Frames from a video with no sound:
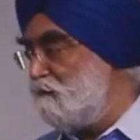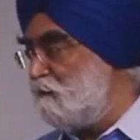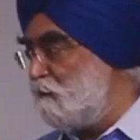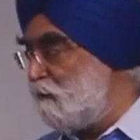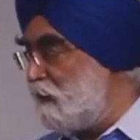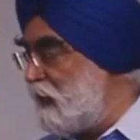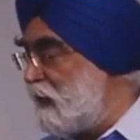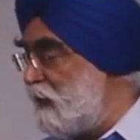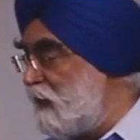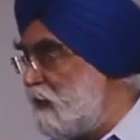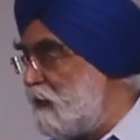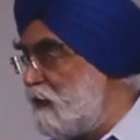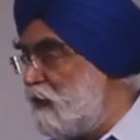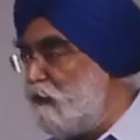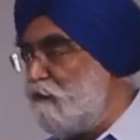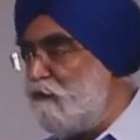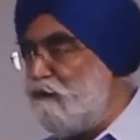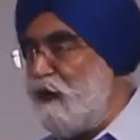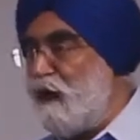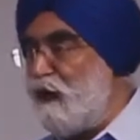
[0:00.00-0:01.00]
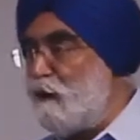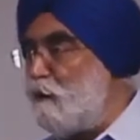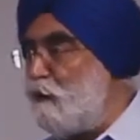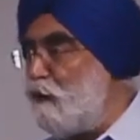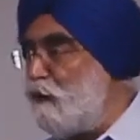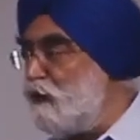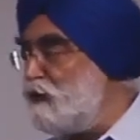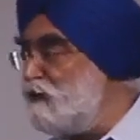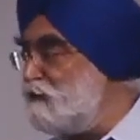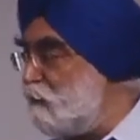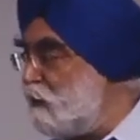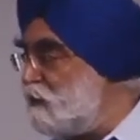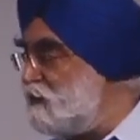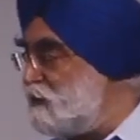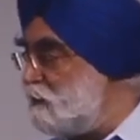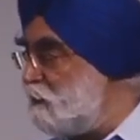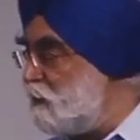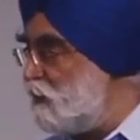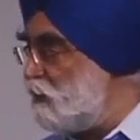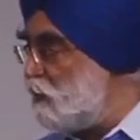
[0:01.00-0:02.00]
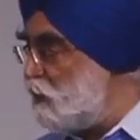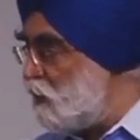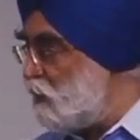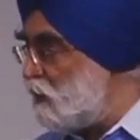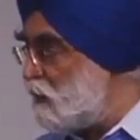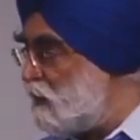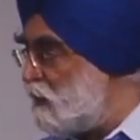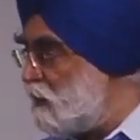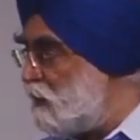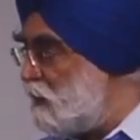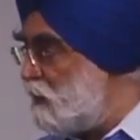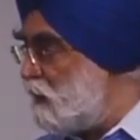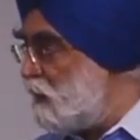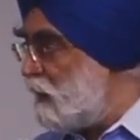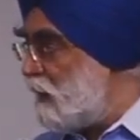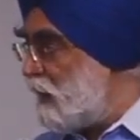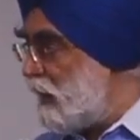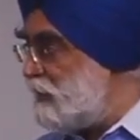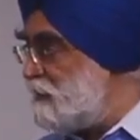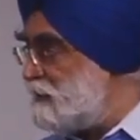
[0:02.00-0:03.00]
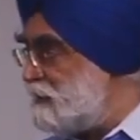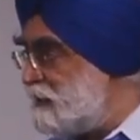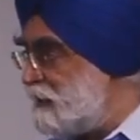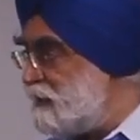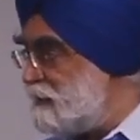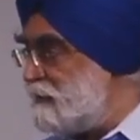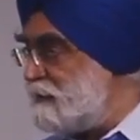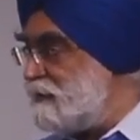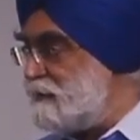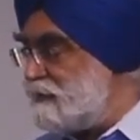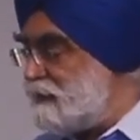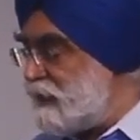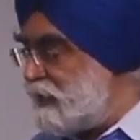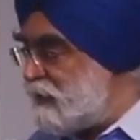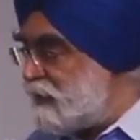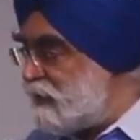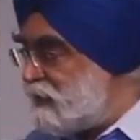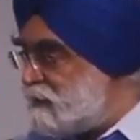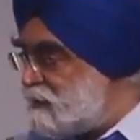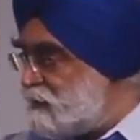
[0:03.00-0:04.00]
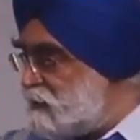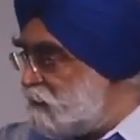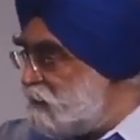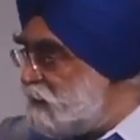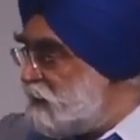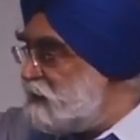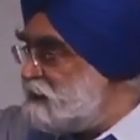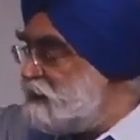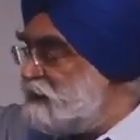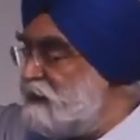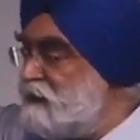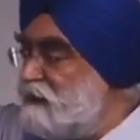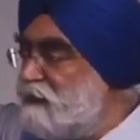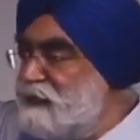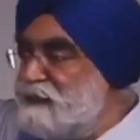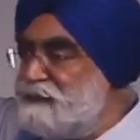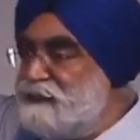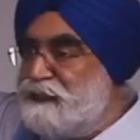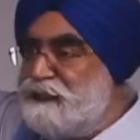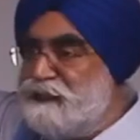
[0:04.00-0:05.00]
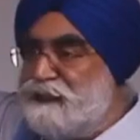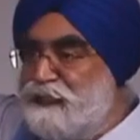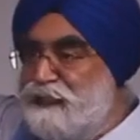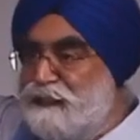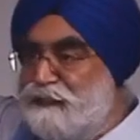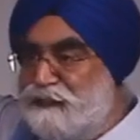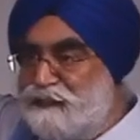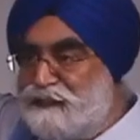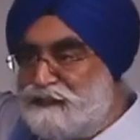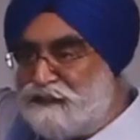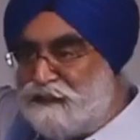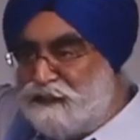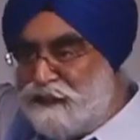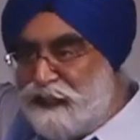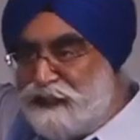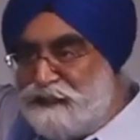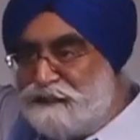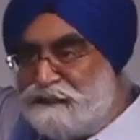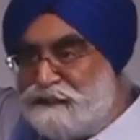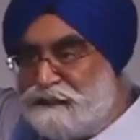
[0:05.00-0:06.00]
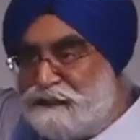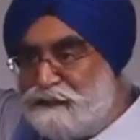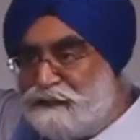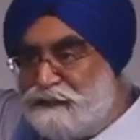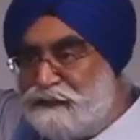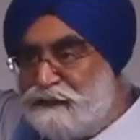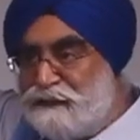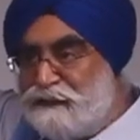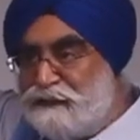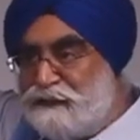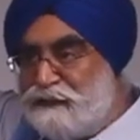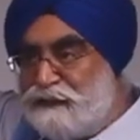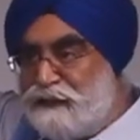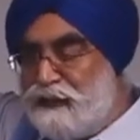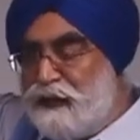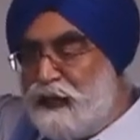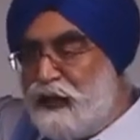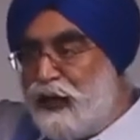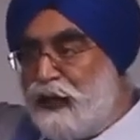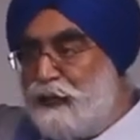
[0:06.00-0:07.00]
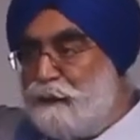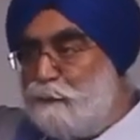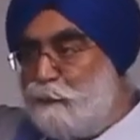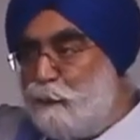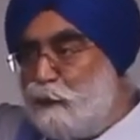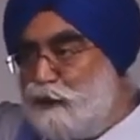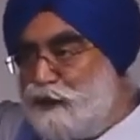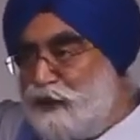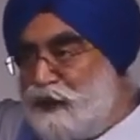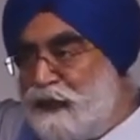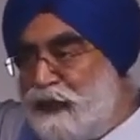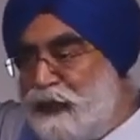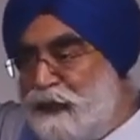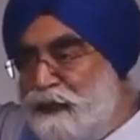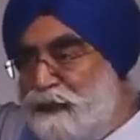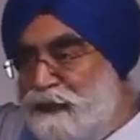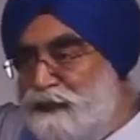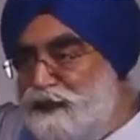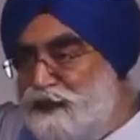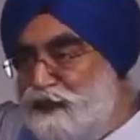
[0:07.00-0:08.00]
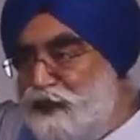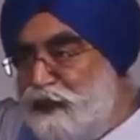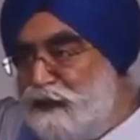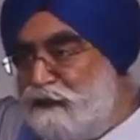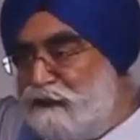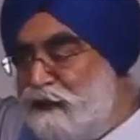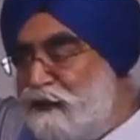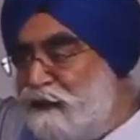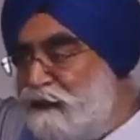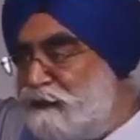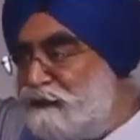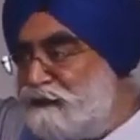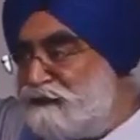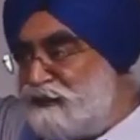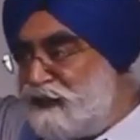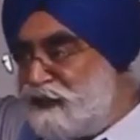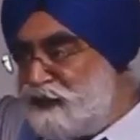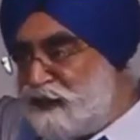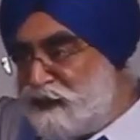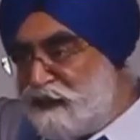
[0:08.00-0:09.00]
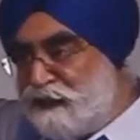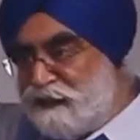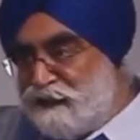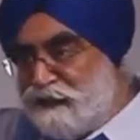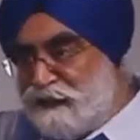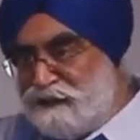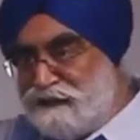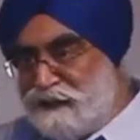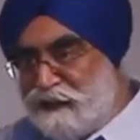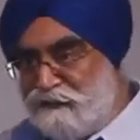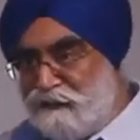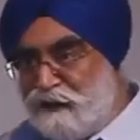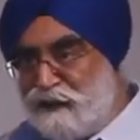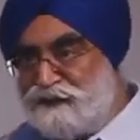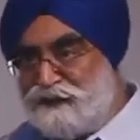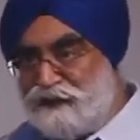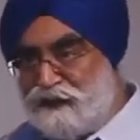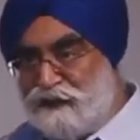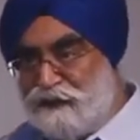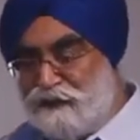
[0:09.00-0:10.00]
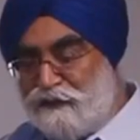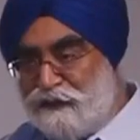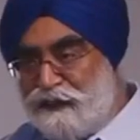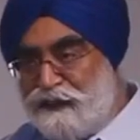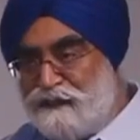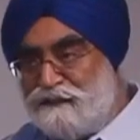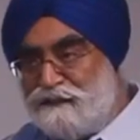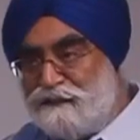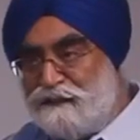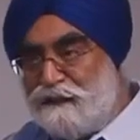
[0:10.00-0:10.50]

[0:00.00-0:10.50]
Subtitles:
play a far more responsible role and say this aggressiveness in raising the interest rates and pushing and engineering a recession in these advanced countries,